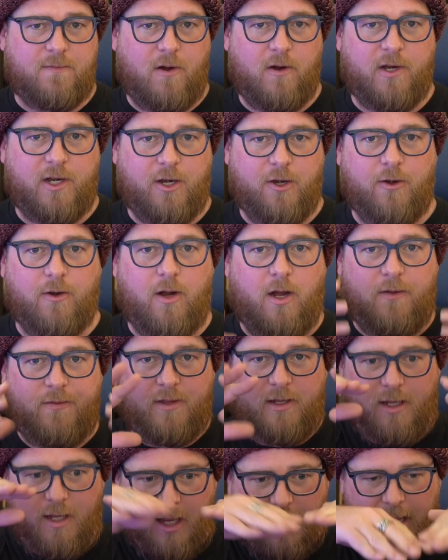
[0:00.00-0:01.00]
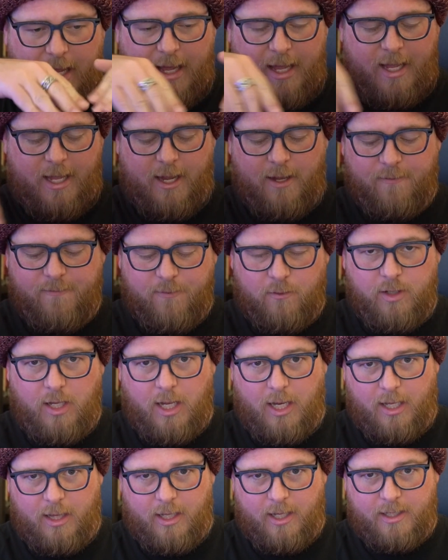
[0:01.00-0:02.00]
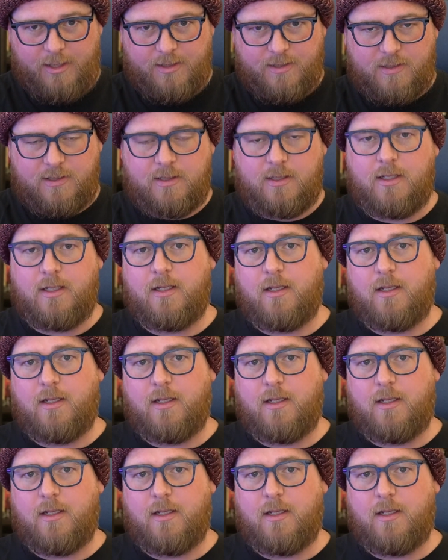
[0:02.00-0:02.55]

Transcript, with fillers: here on the headphone highlights,